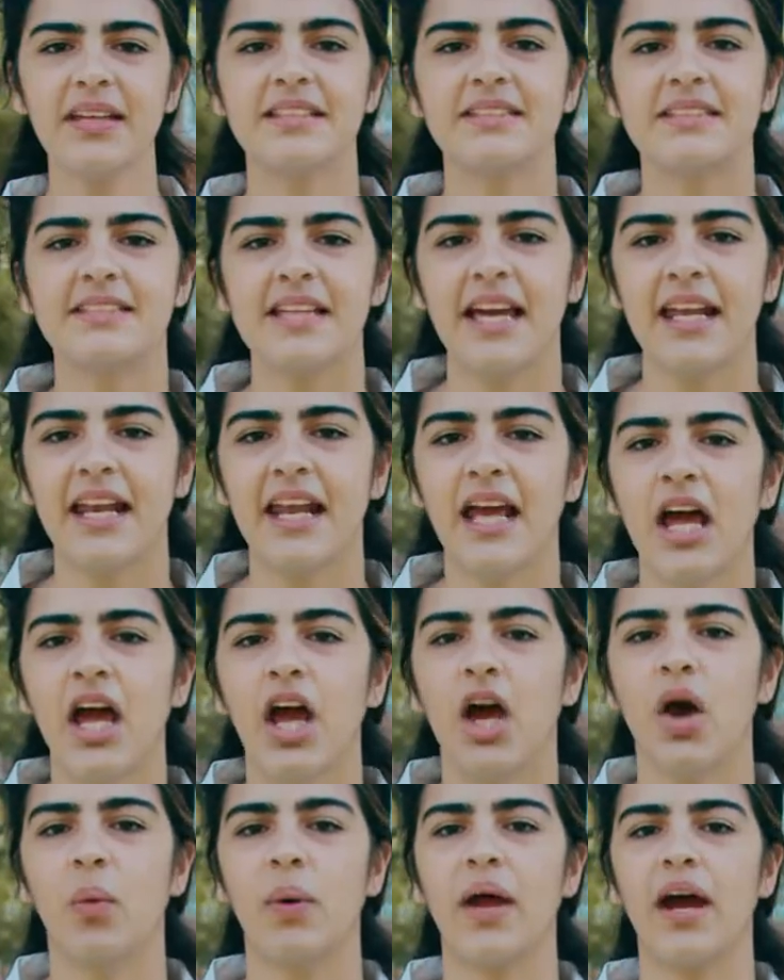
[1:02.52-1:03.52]
Then,
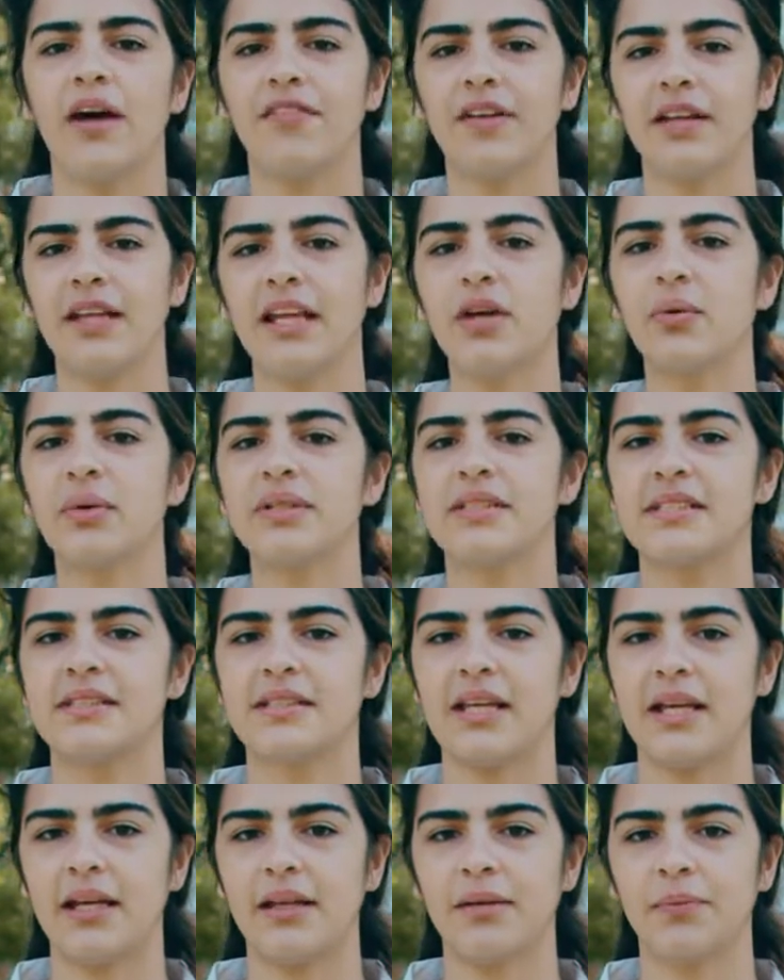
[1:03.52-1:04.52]
we have a liquid
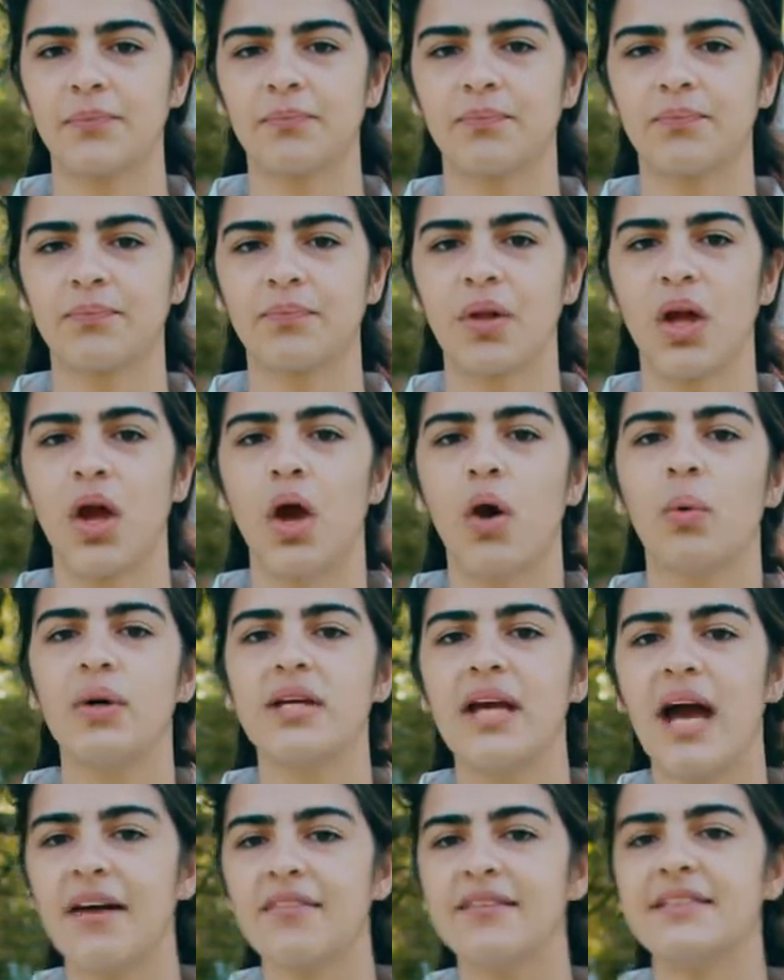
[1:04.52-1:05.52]
state. We
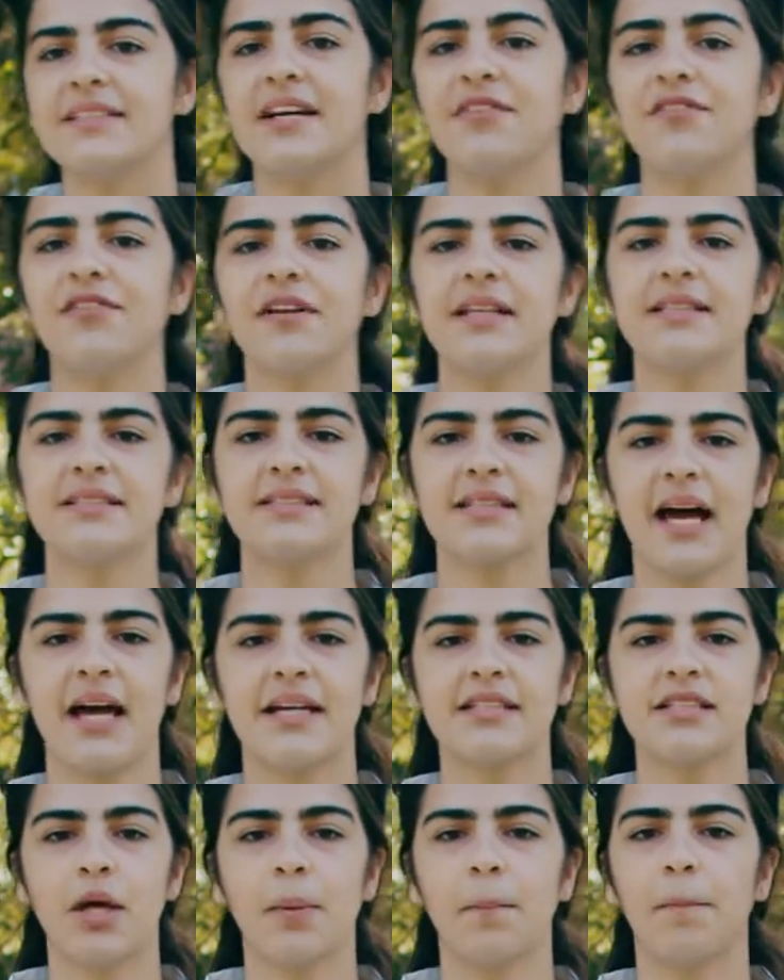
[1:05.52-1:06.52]
have a definite
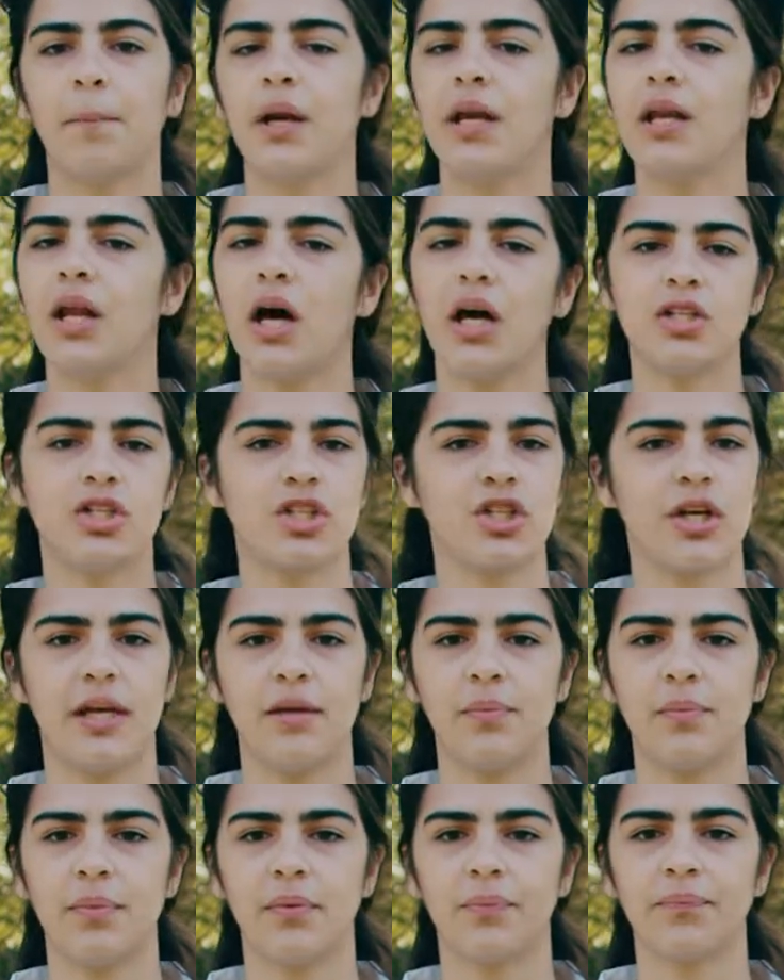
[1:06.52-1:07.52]
size, but not shape.